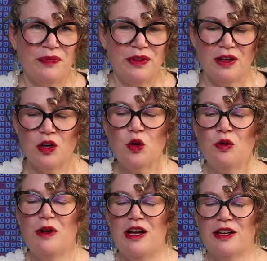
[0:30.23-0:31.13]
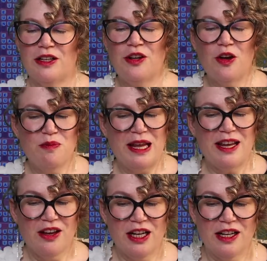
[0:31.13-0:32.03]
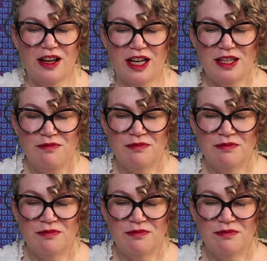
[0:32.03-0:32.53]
an all work and no play kind of guy.